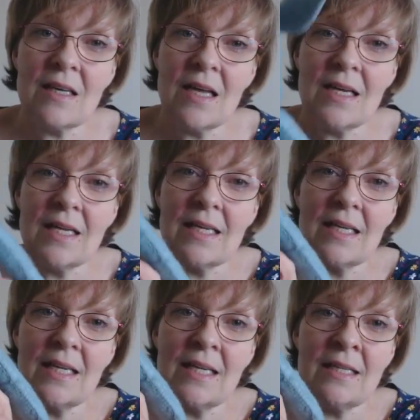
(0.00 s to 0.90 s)
colour
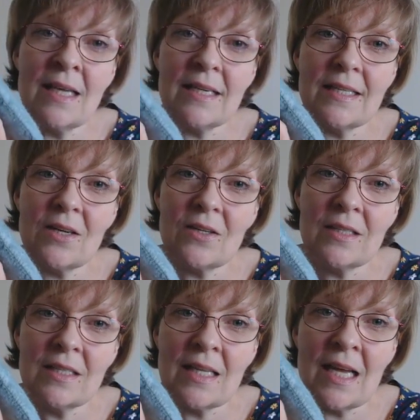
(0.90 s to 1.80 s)
in that yarn, that